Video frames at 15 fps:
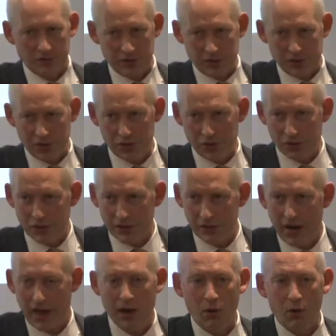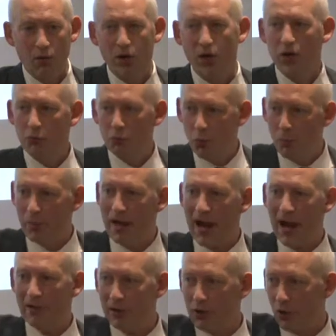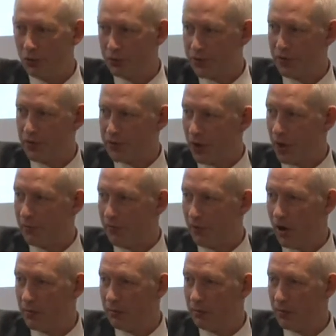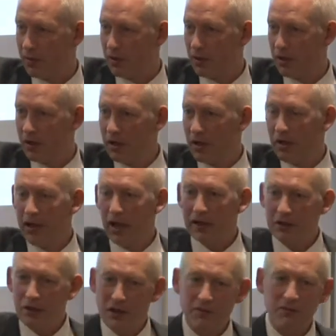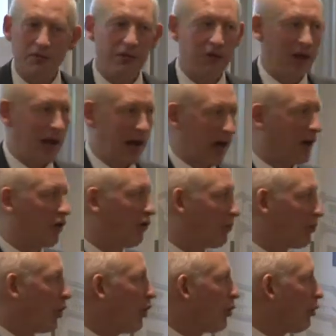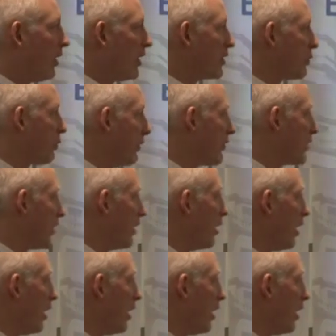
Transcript: decisions now will be added on to the time frame. And given the lack of progress that we've seen